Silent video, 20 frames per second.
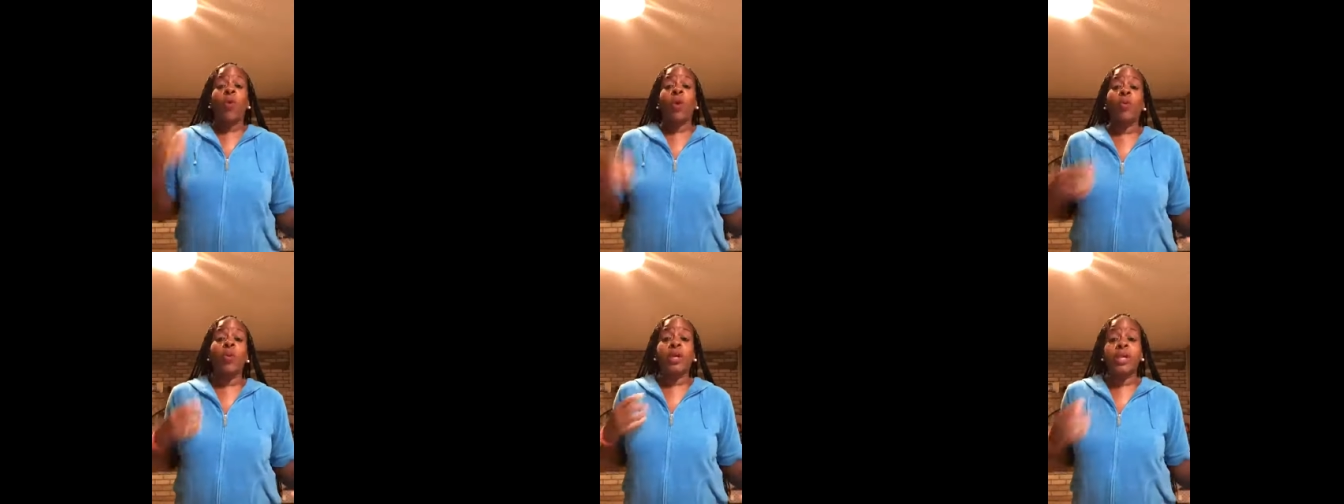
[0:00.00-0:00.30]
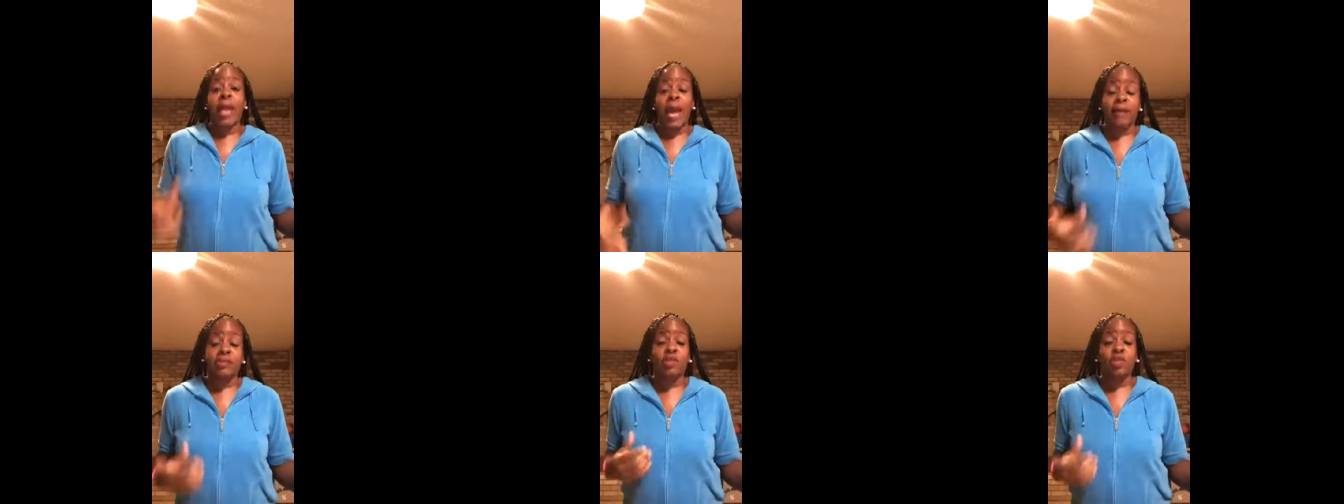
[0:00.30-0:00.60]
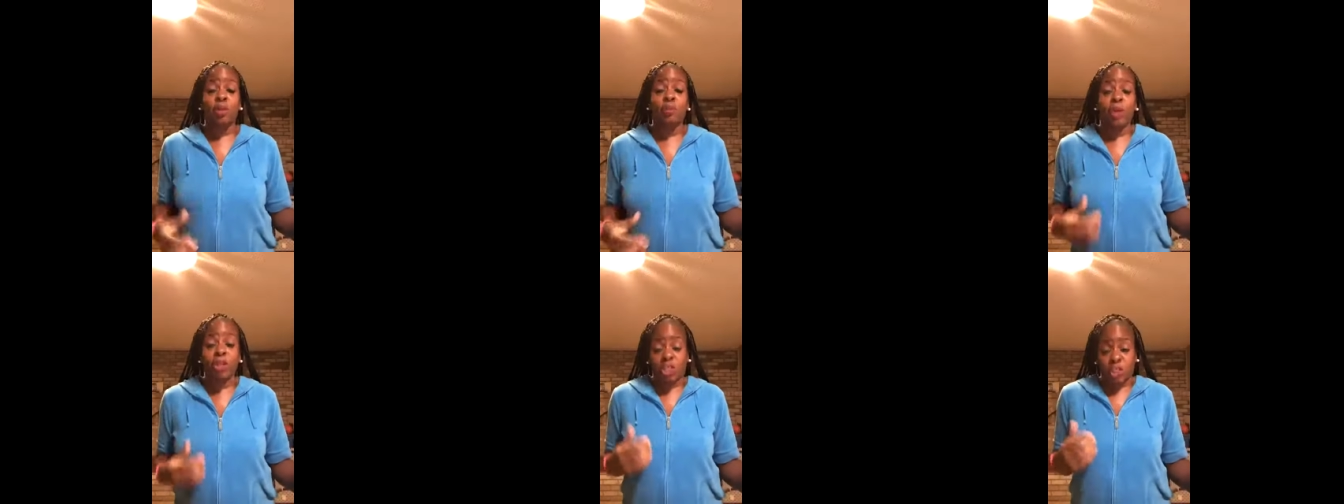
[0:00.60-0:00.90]
we wouldn't have
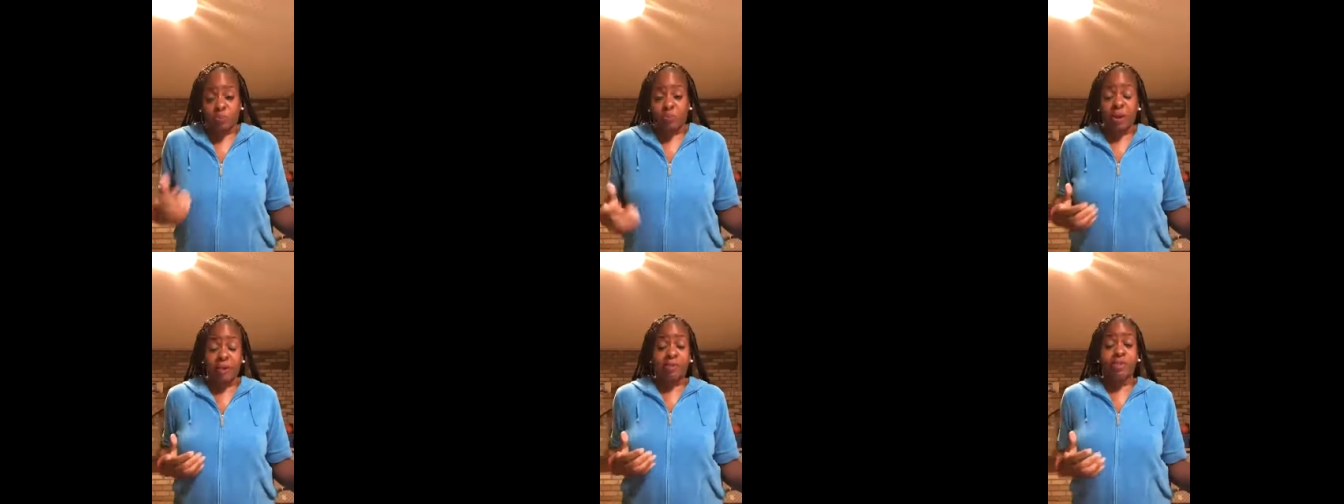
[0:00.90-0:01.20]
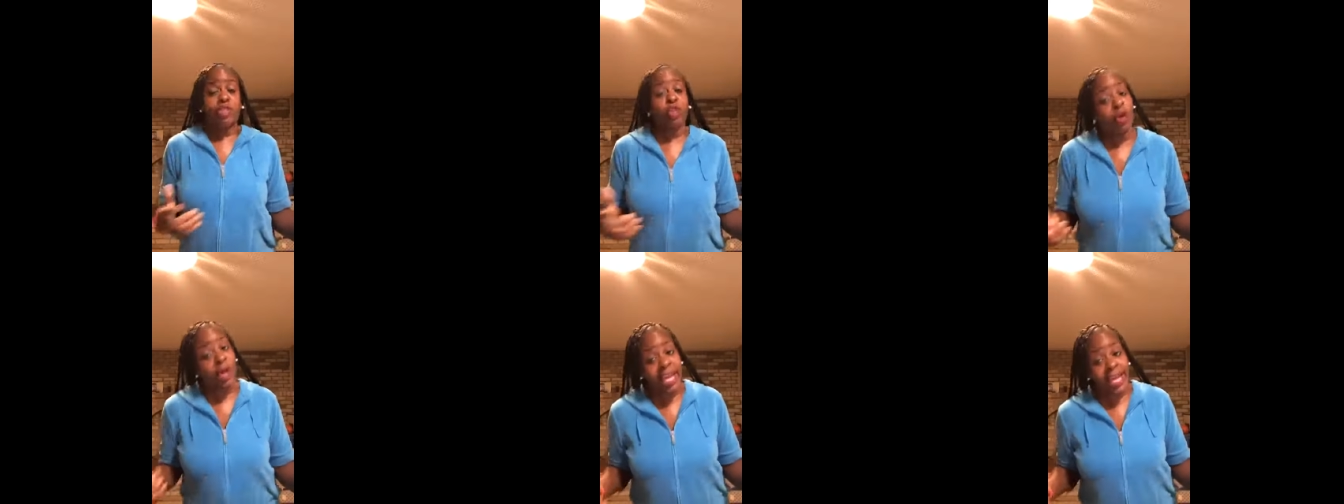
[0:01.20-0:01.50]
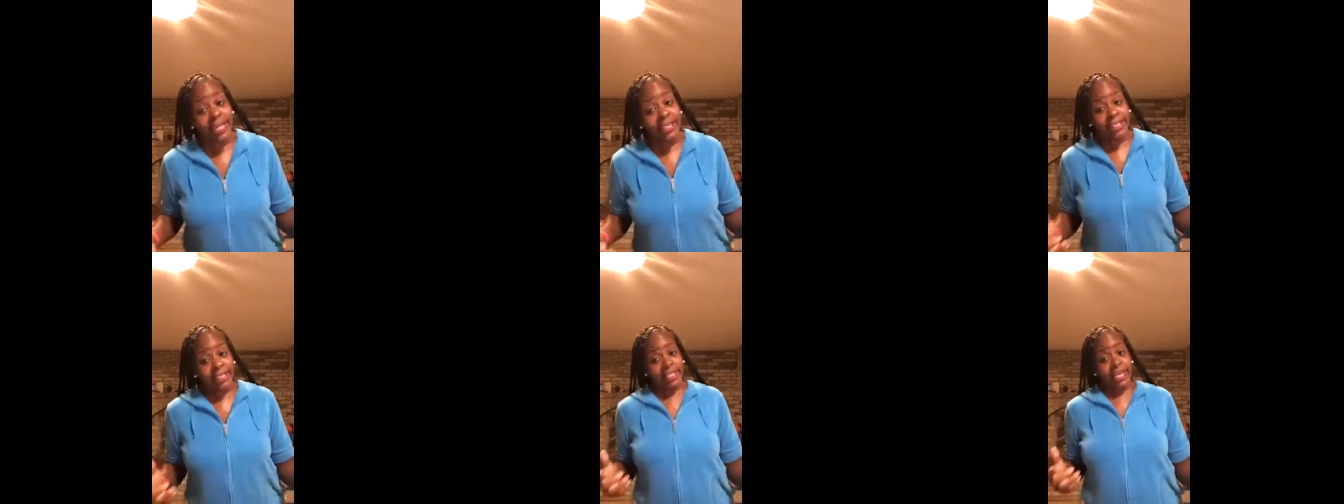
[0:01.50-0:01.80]
so much spiritual
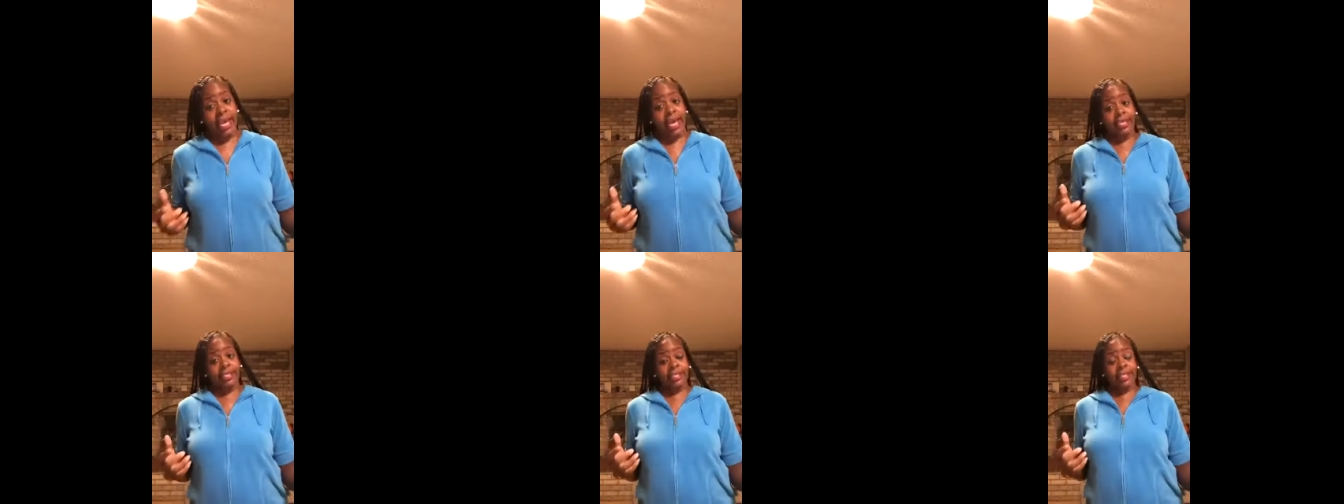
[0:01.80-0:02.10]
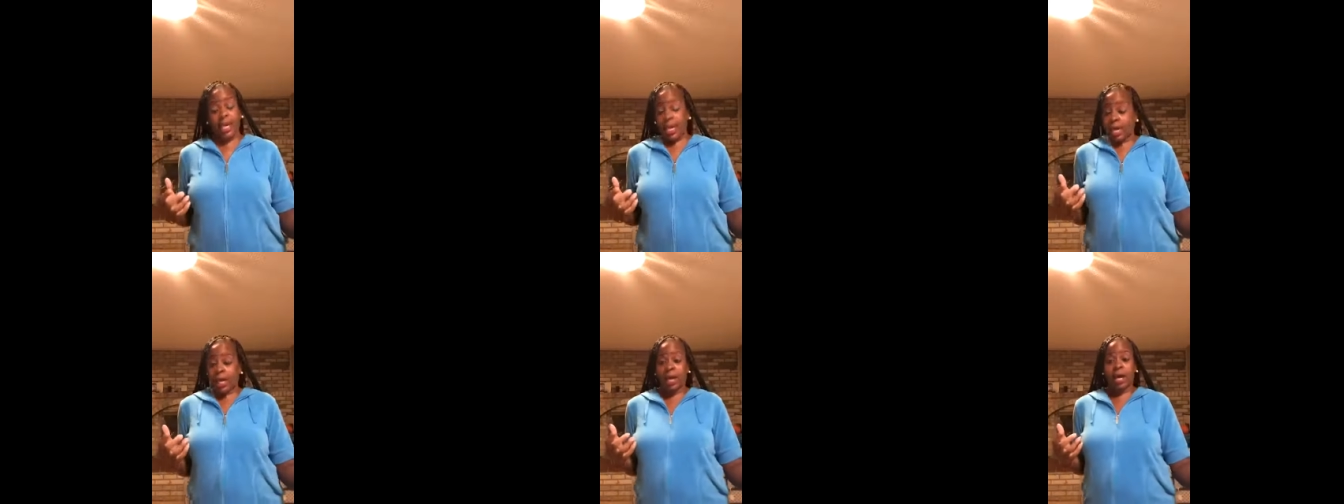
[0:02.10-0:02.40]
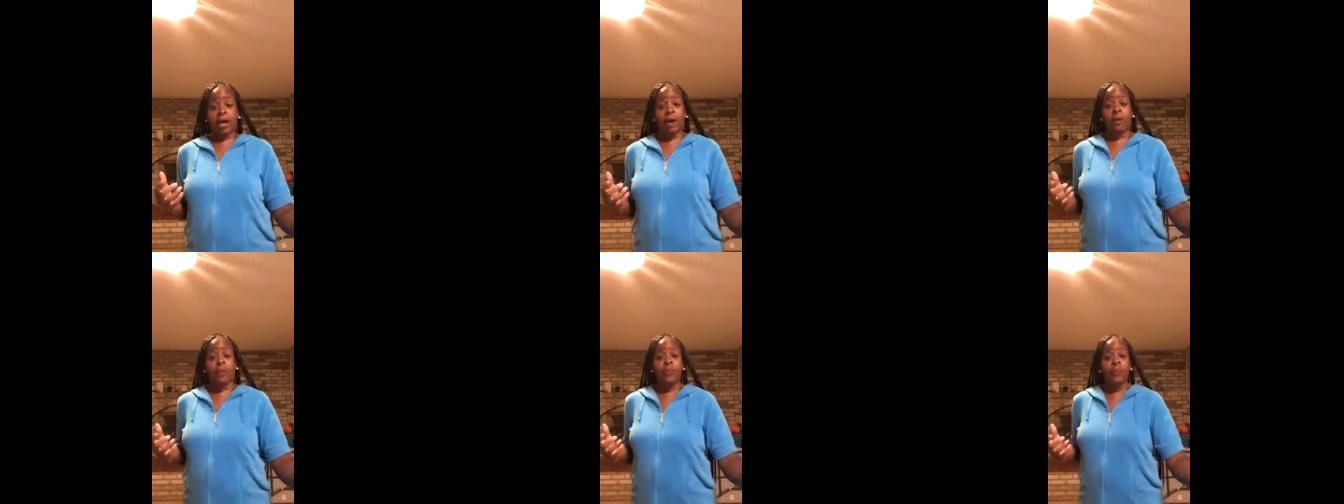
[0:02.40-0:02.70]
incest.
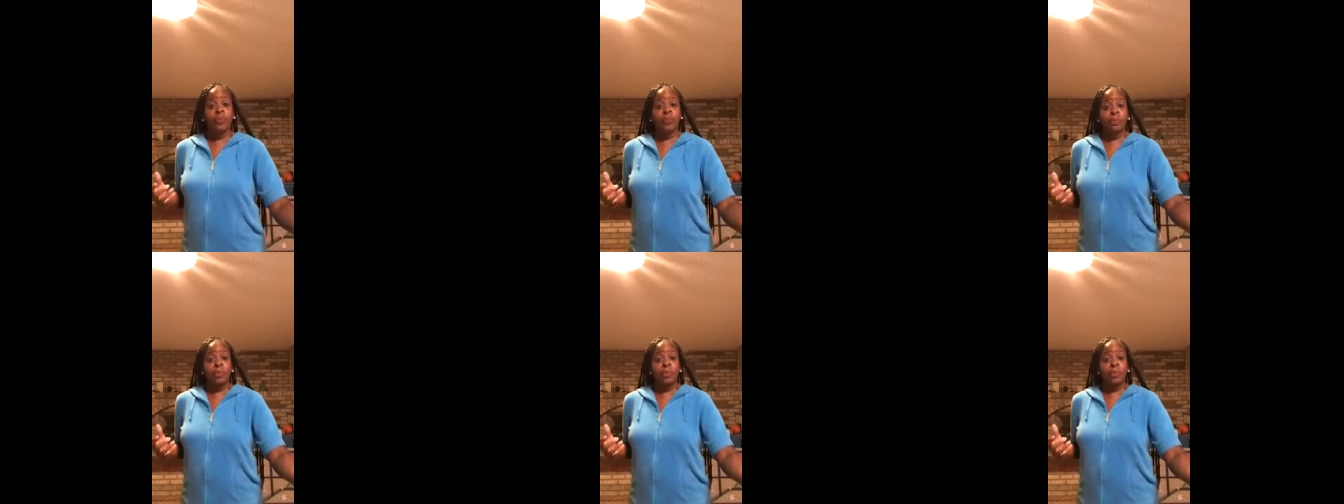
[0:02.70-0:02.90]
Hello.